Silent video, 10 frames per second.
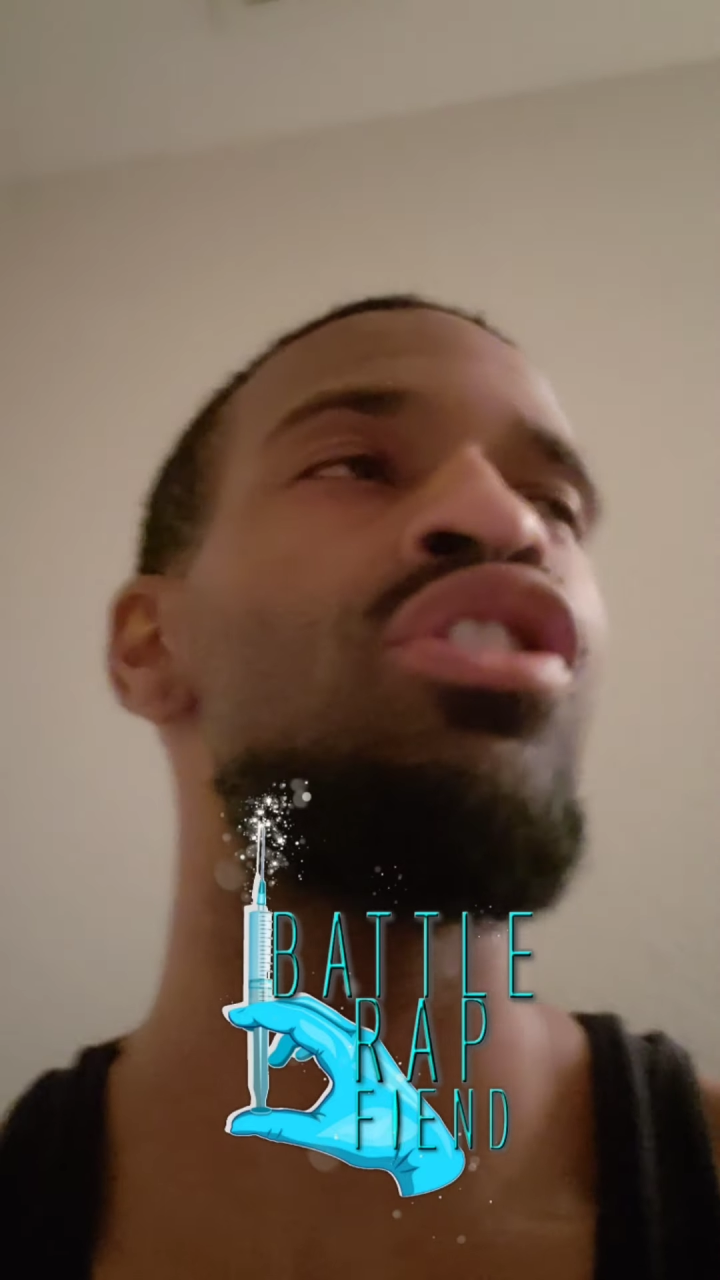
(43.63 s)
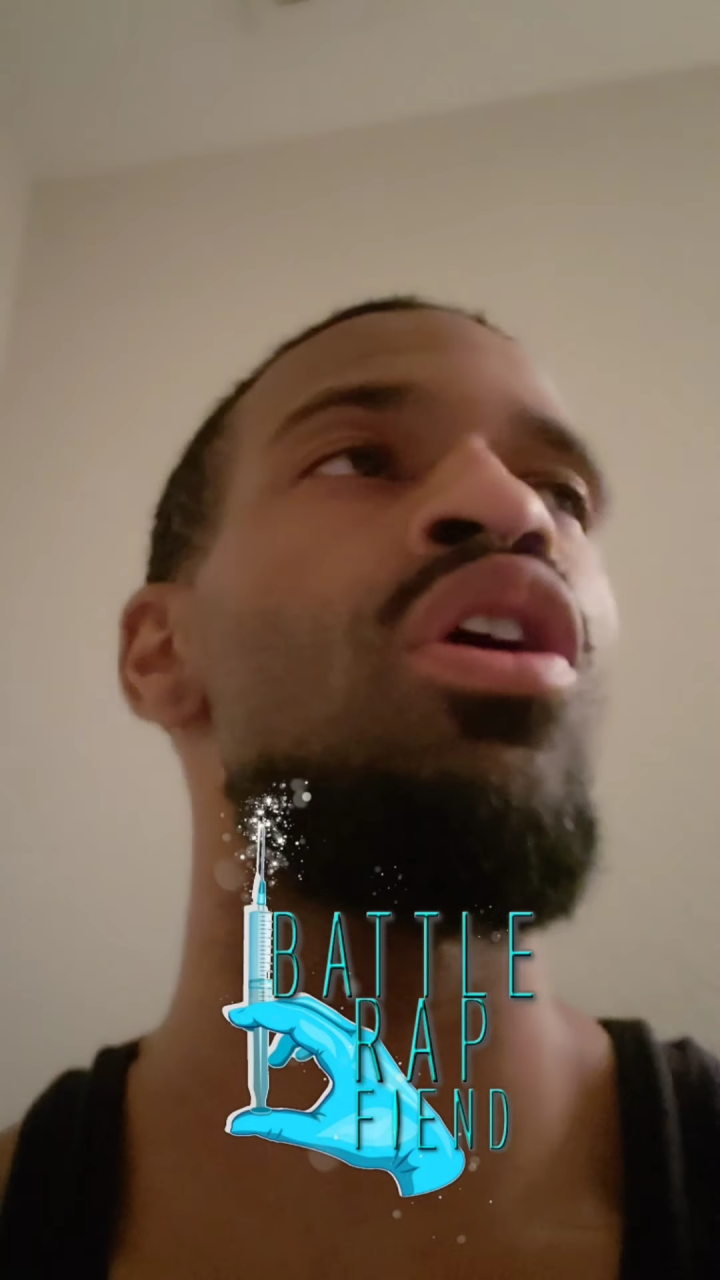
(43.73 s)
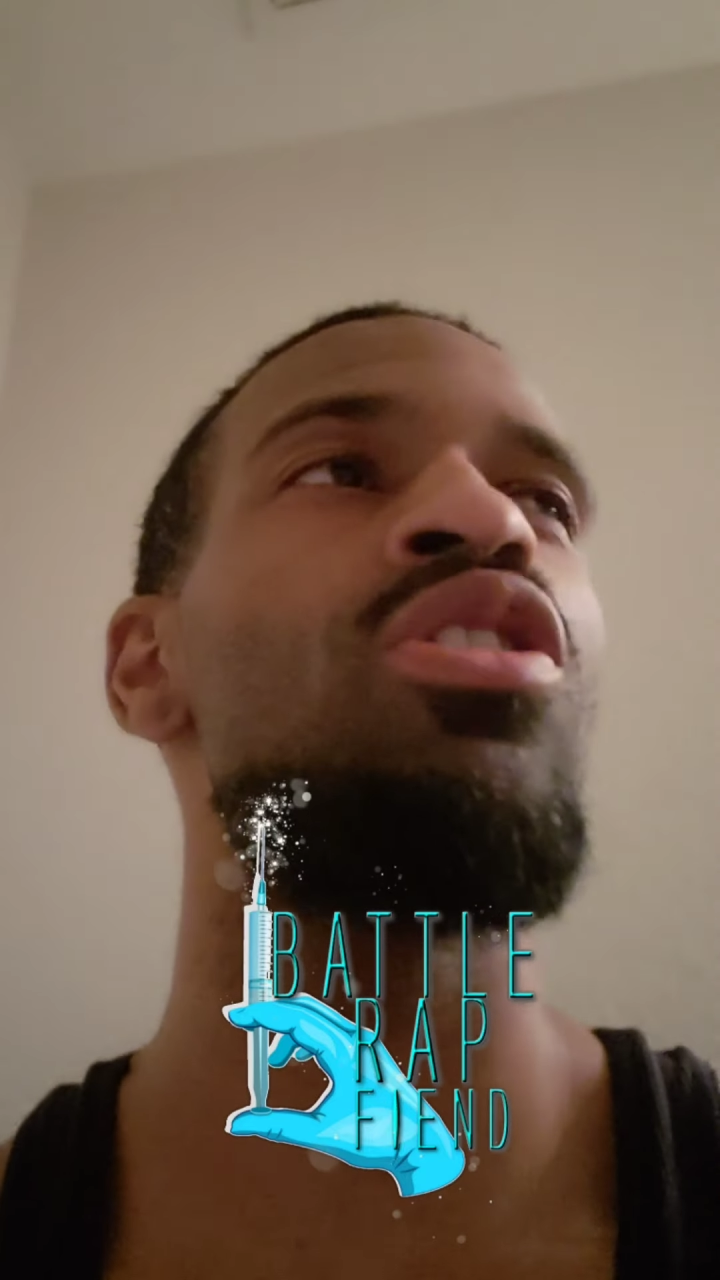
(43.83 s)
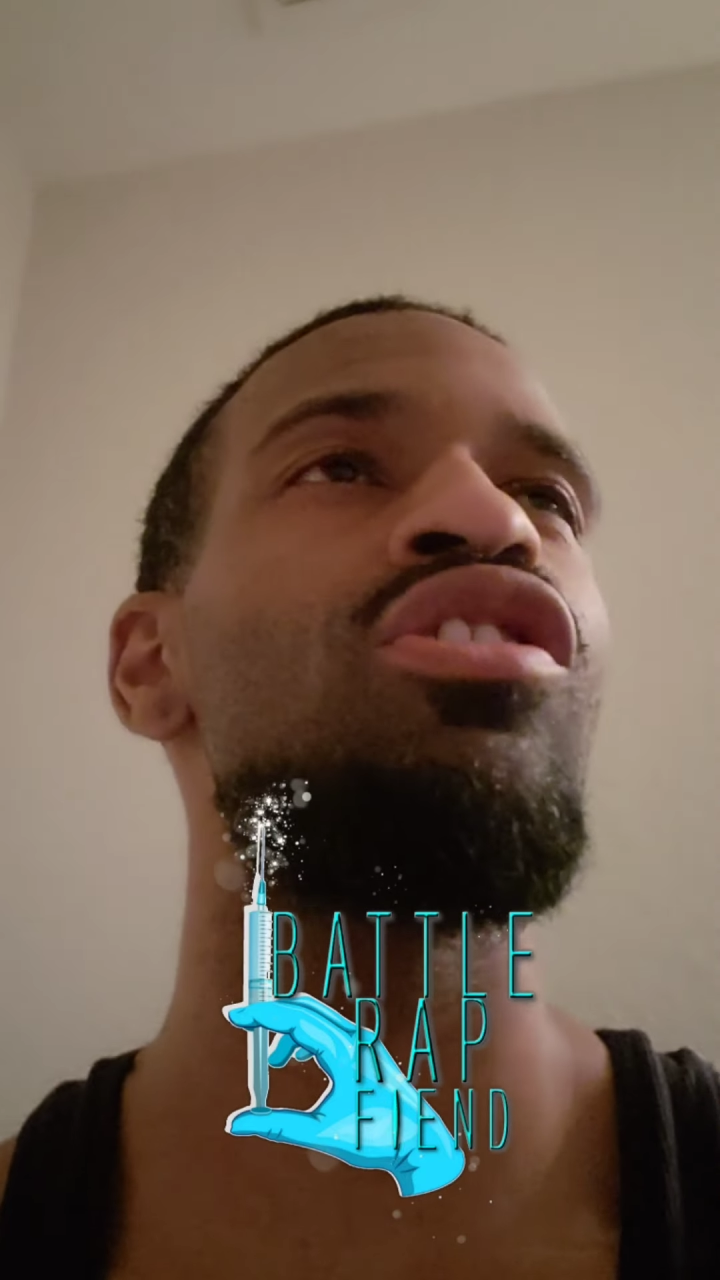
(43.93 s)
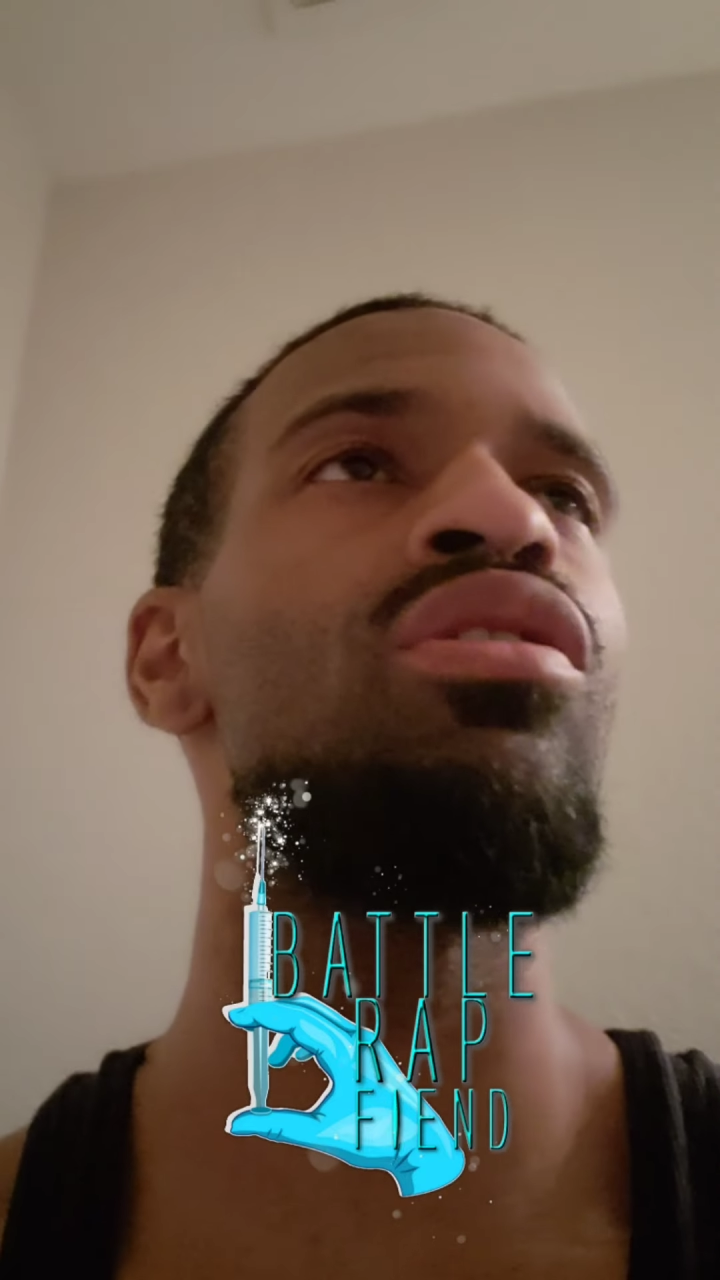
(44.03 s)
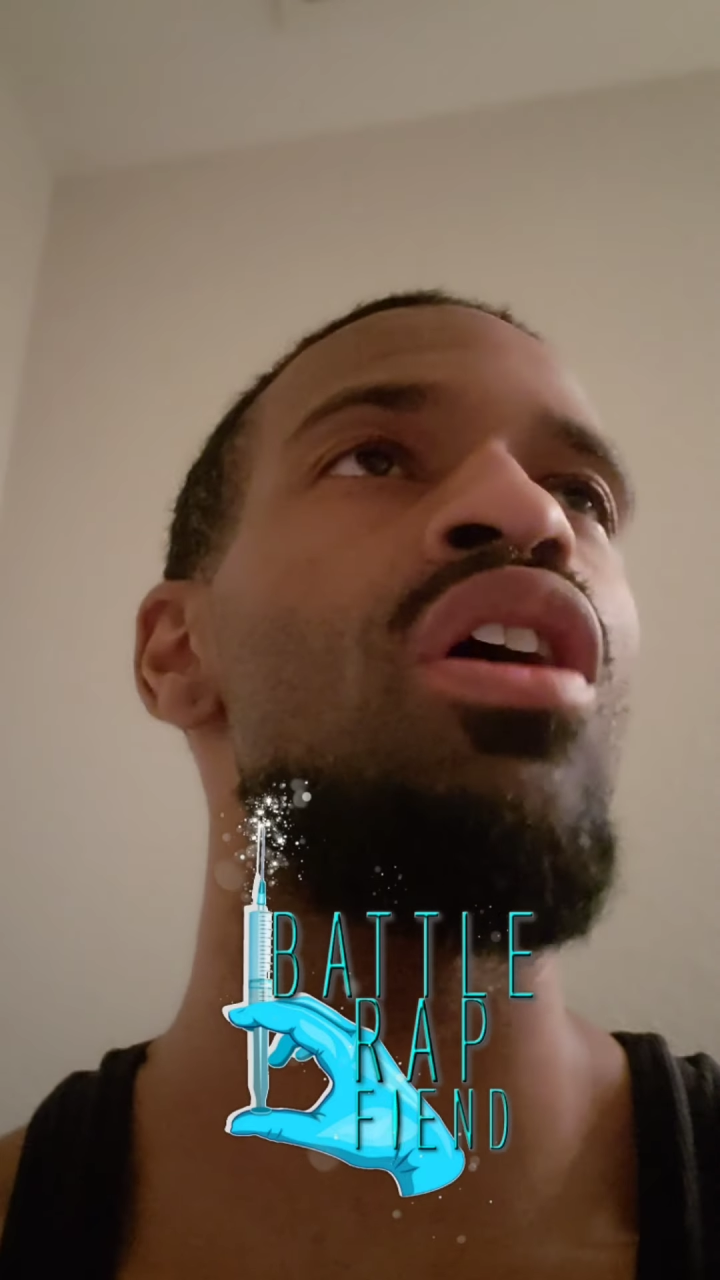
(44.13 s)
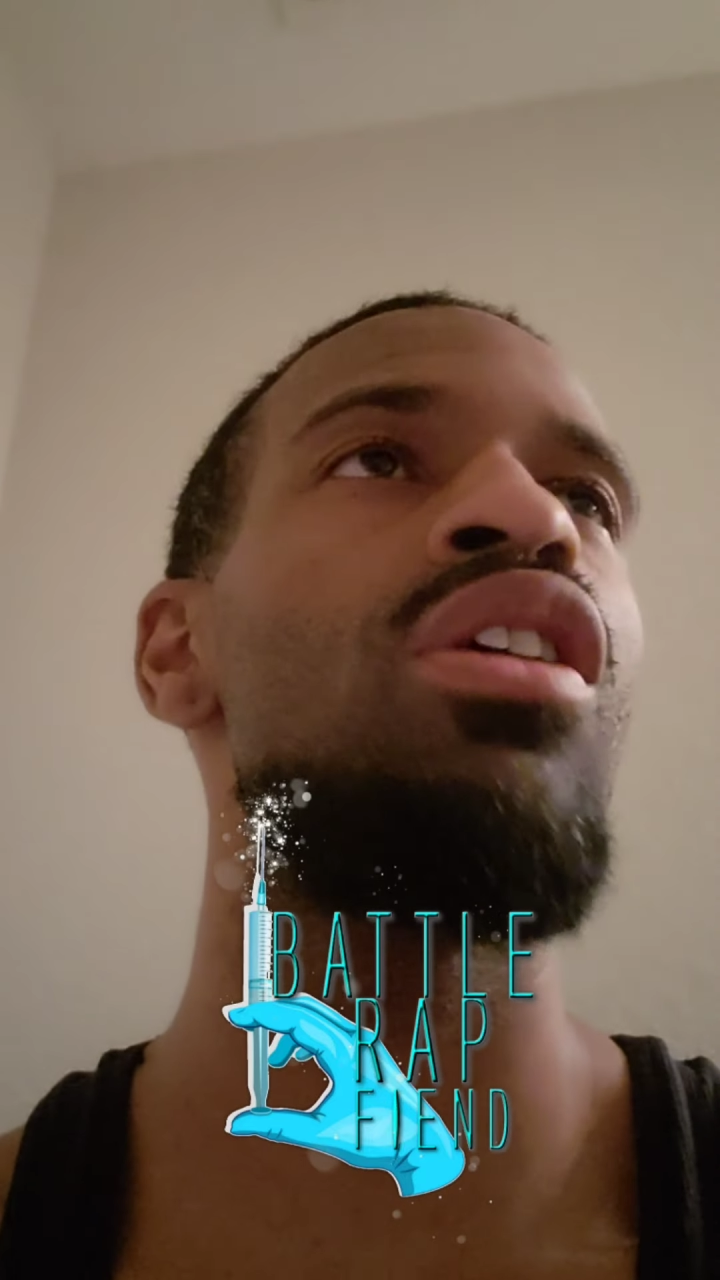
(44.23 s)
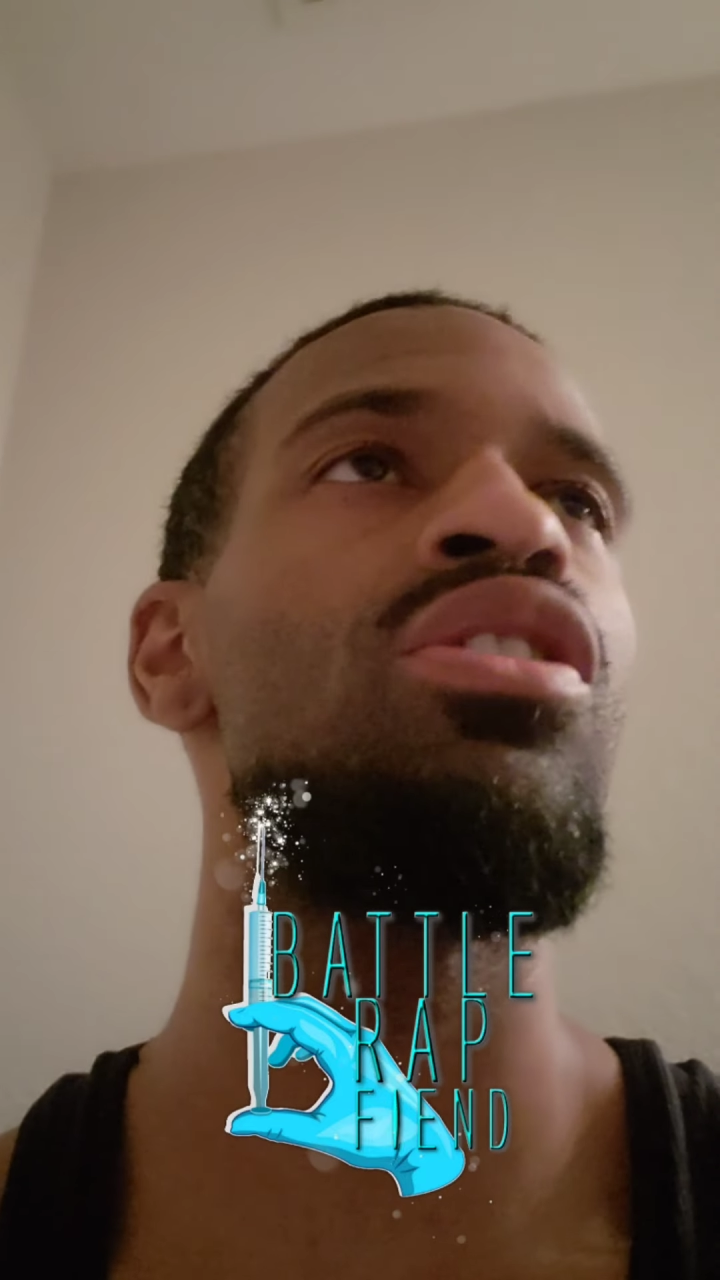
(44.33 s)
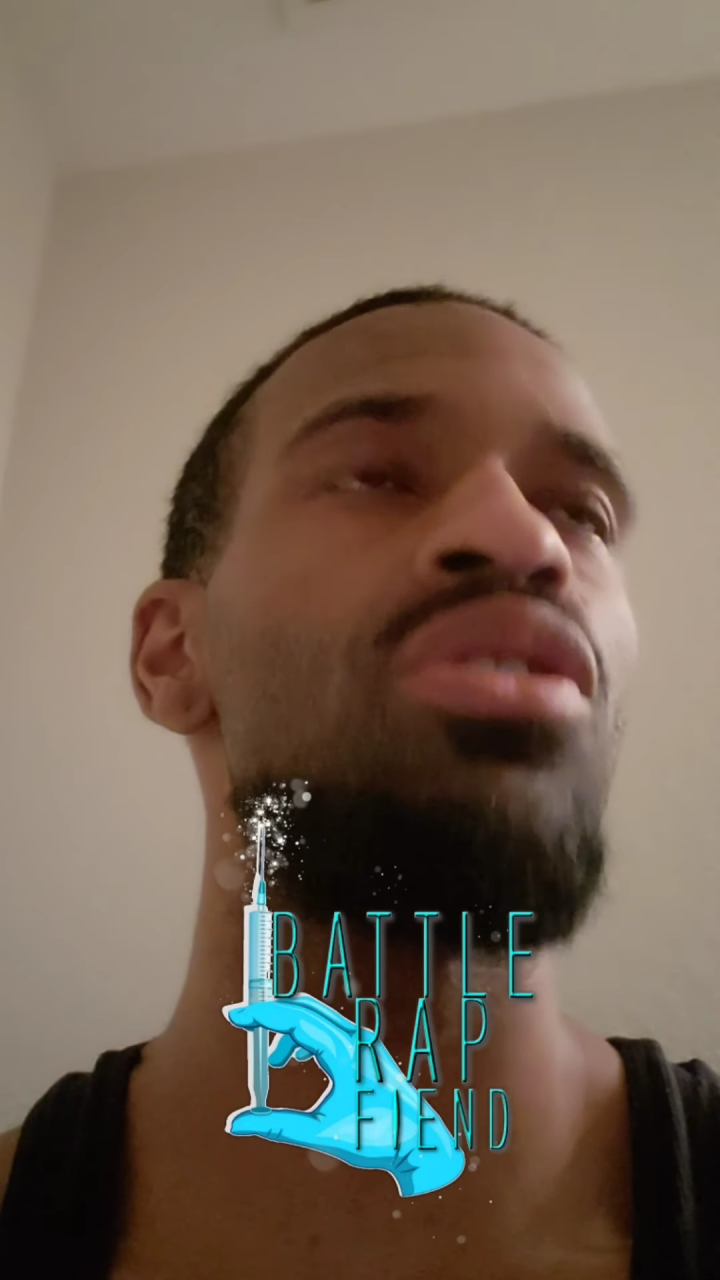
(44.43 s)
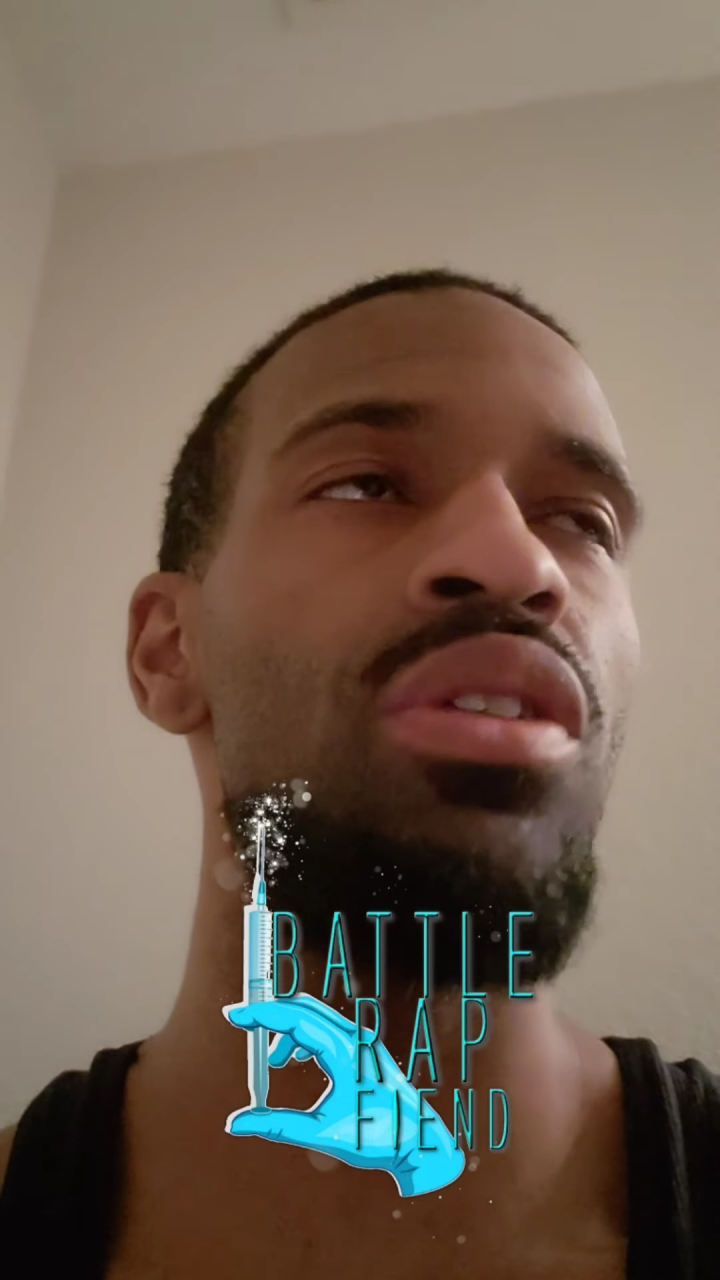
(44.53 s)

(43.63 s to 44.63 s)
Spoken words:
y'all's thoughts